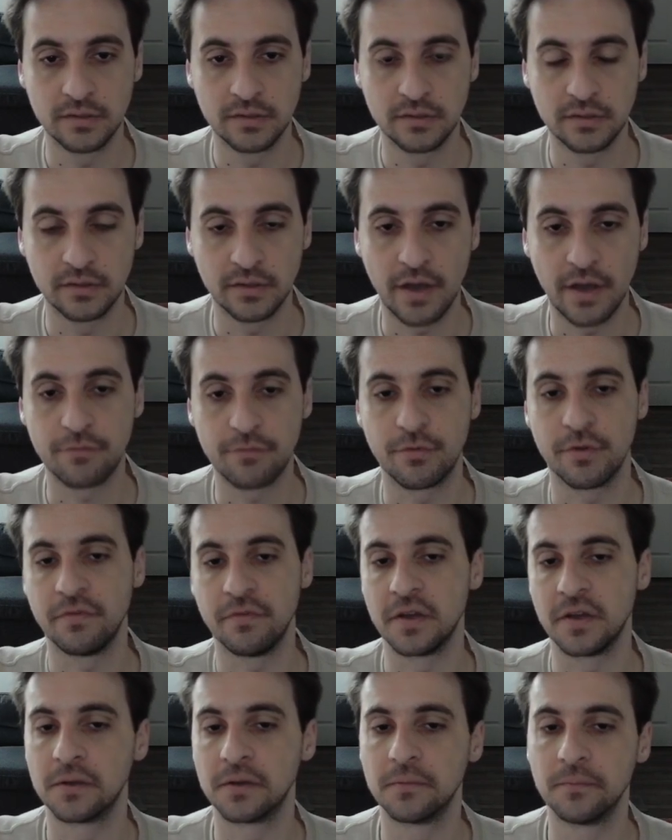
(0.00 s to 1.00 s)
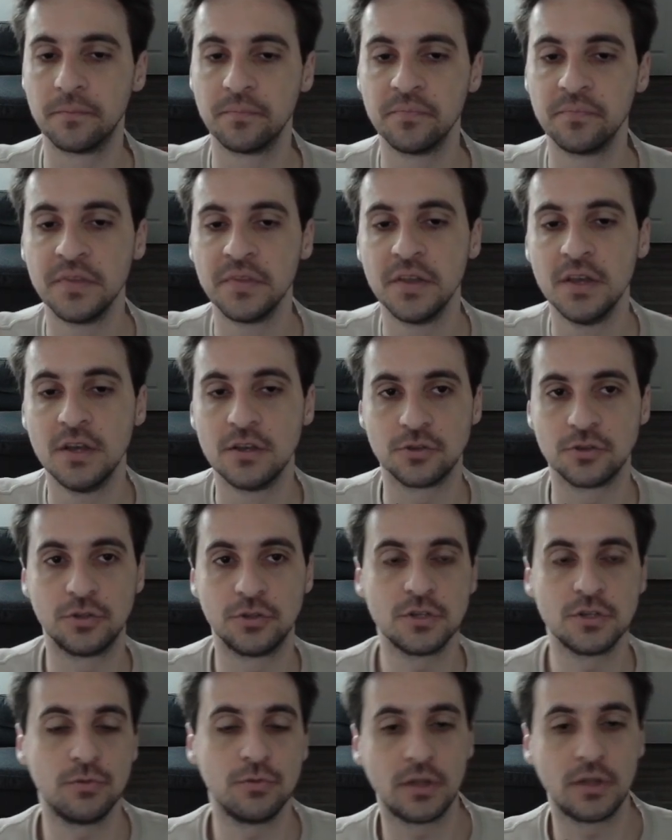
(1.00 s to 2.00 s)
everything. So
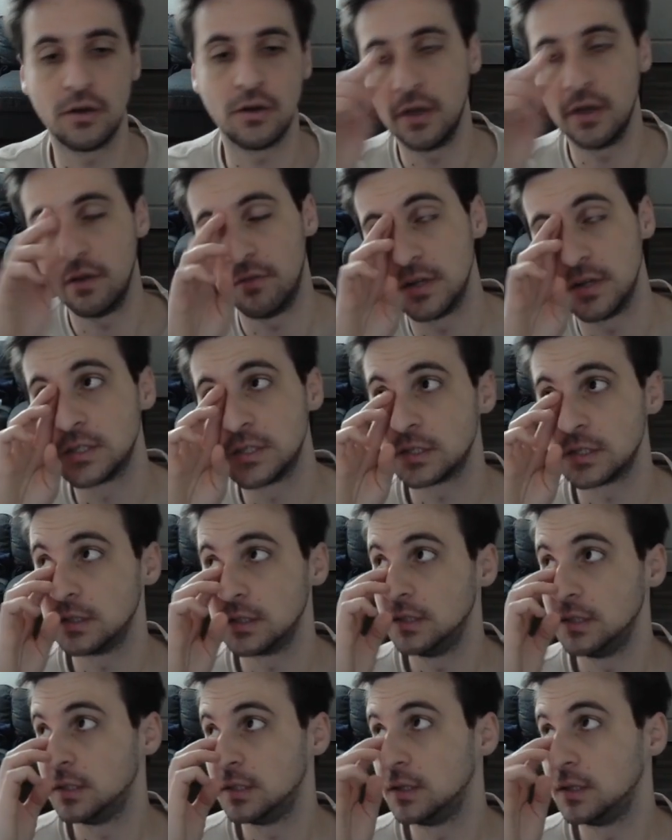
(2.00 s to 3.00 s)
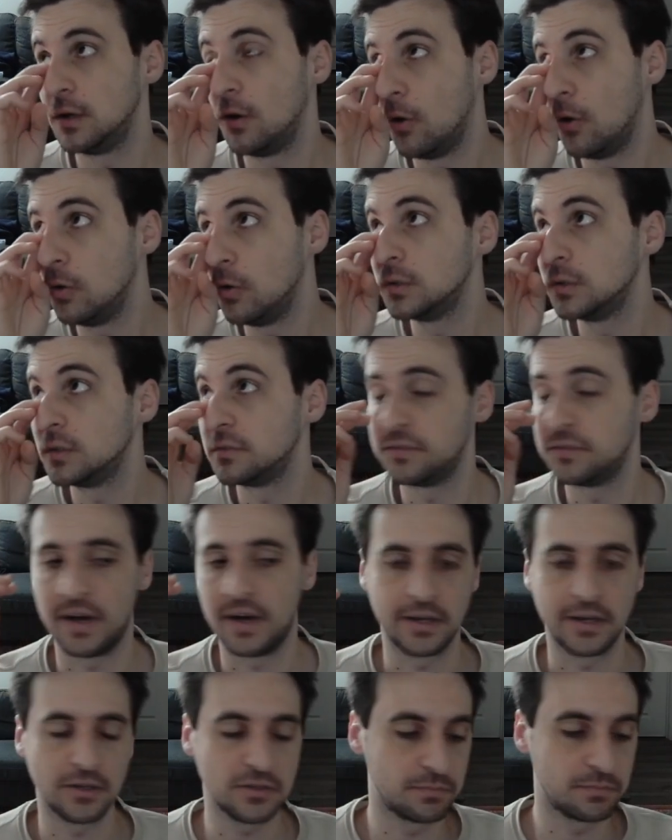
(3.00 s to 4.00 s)
this will now give us all the
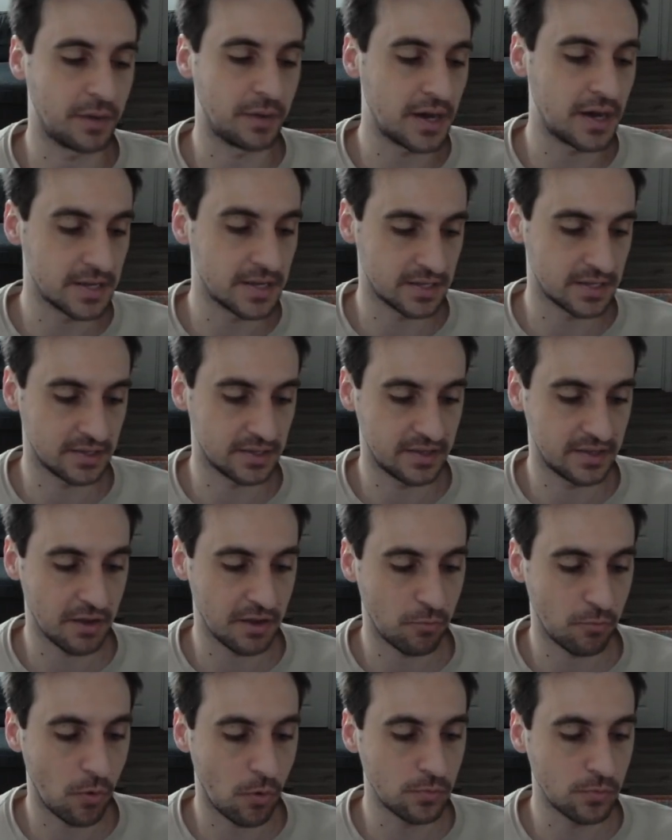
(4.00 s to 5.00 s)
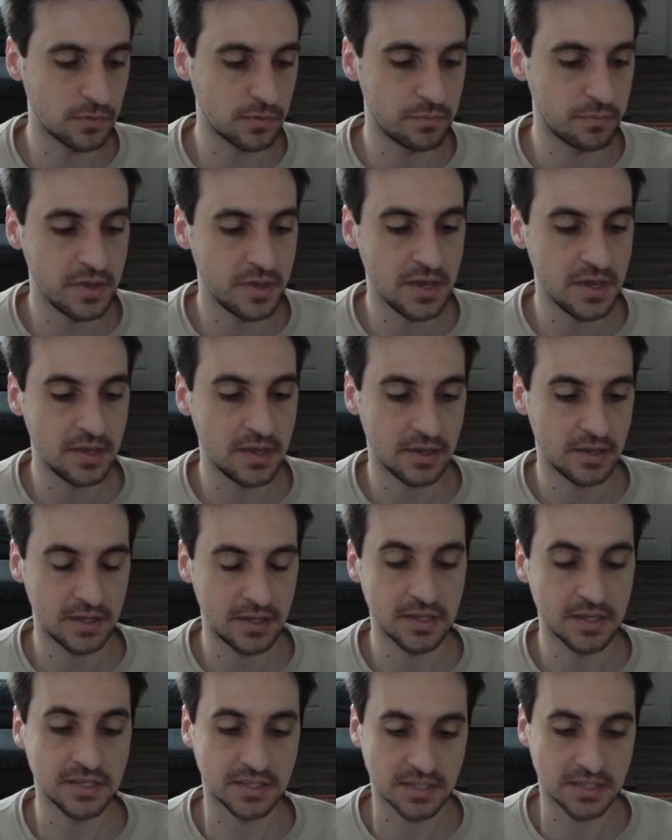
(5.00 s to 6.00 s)
files, but they won't be
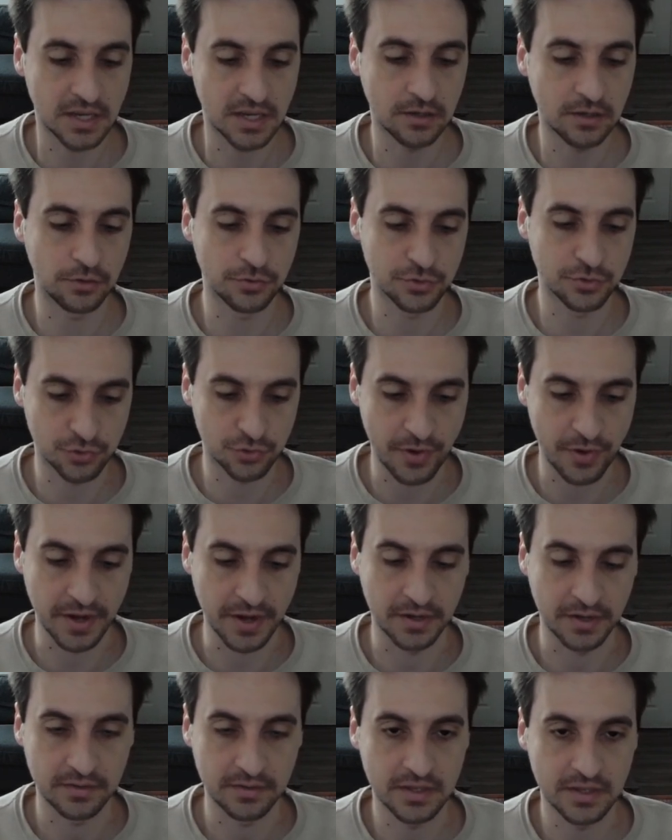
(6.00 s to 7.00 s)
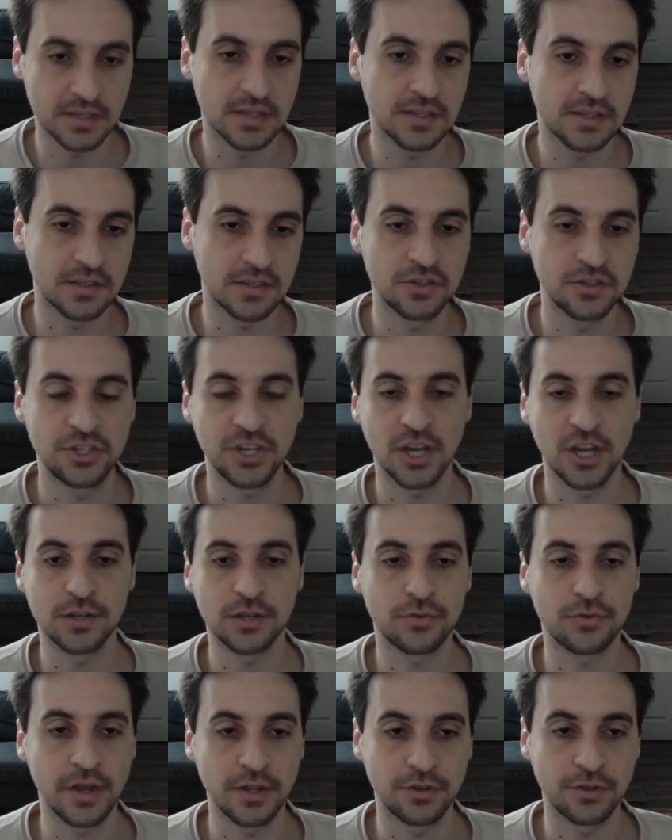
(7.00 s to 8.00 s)
in a single string. This is a
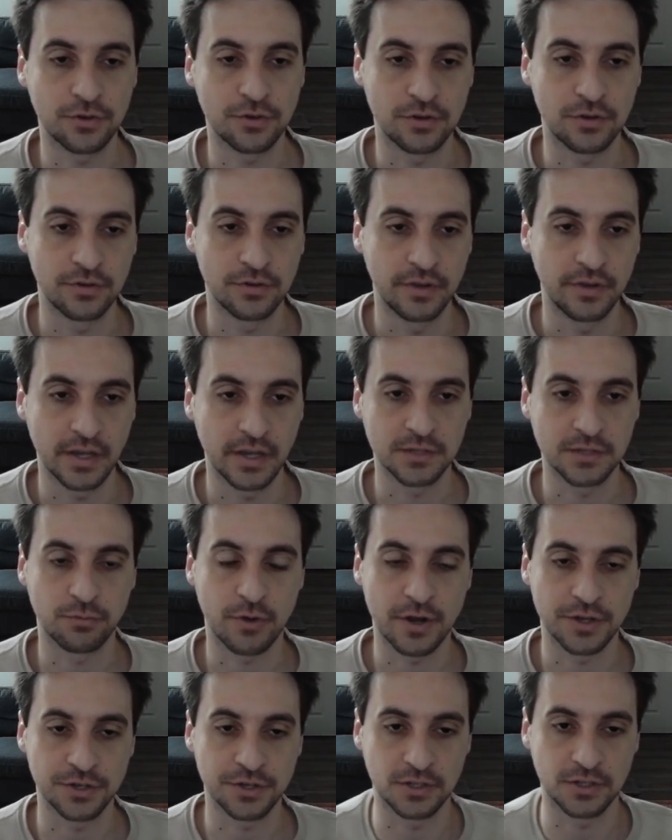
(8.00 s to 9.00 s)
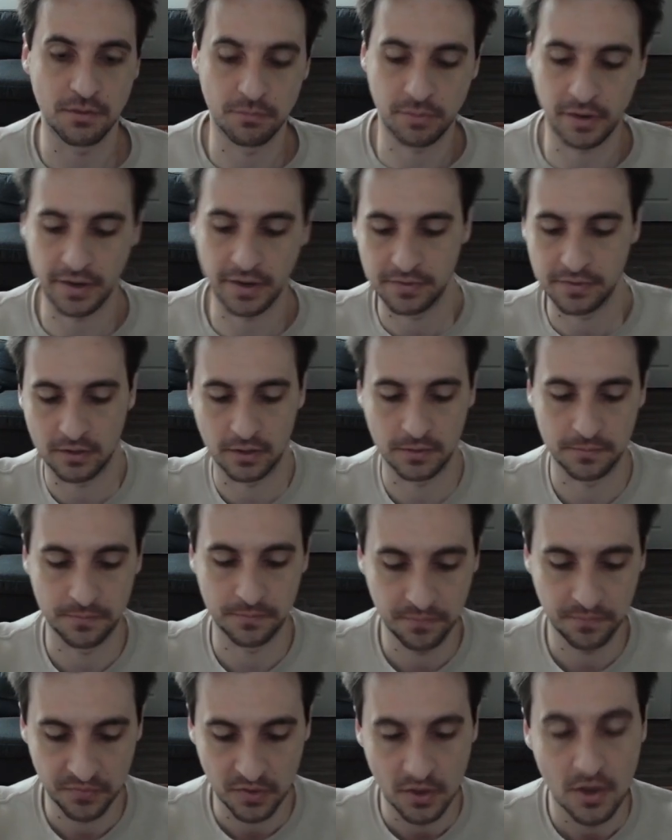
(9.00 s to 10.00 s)
generator expression in Python.
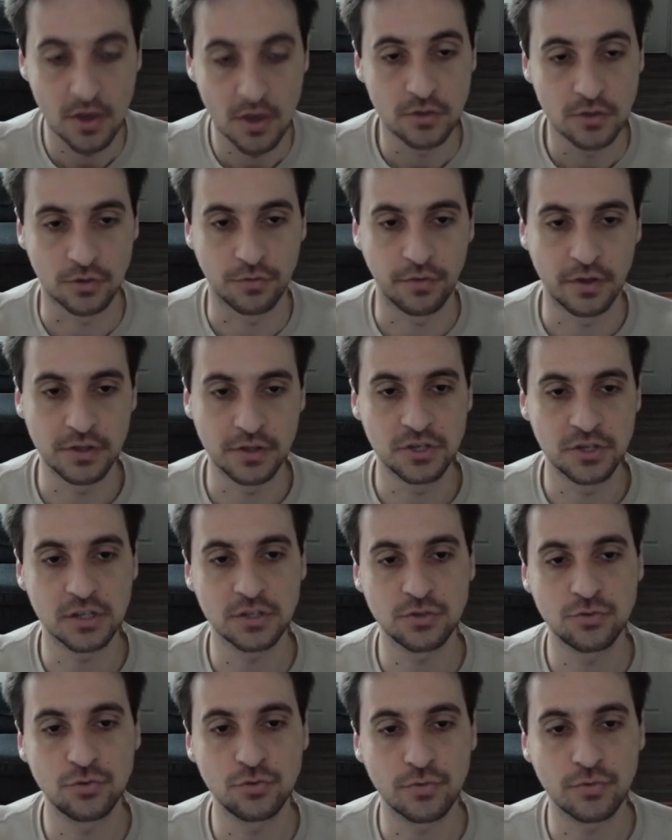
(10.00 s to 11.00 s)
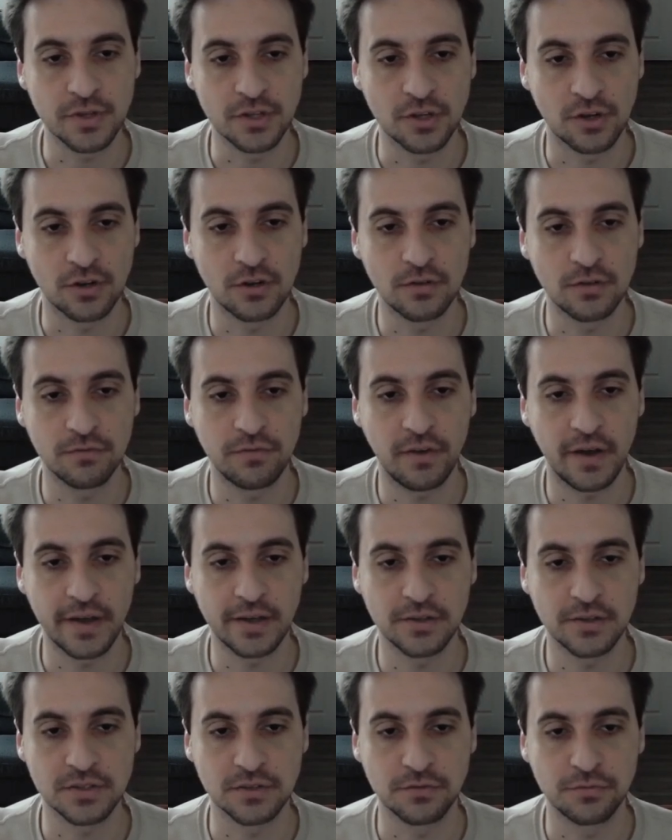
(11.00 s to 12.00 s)
So if I just do return
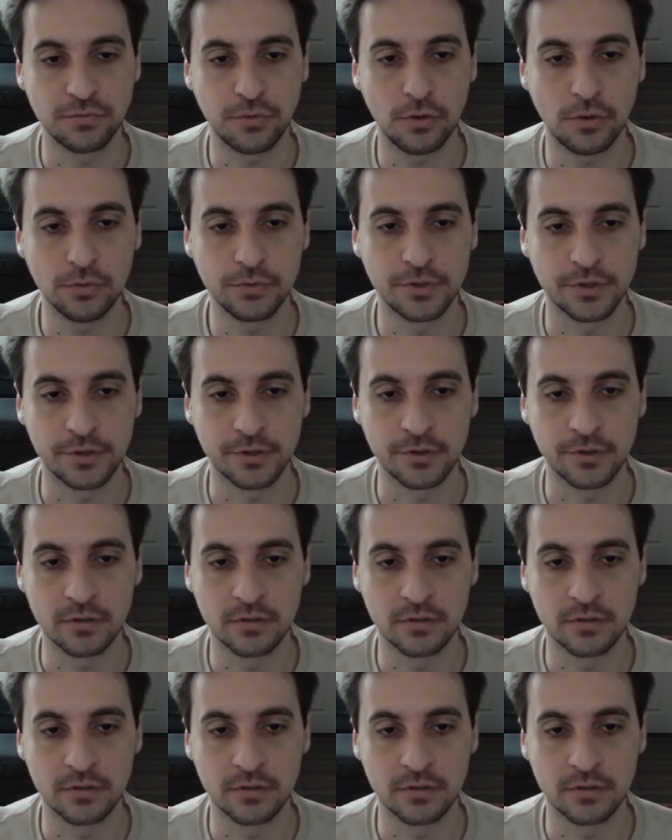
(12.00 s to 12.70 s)
files in folder,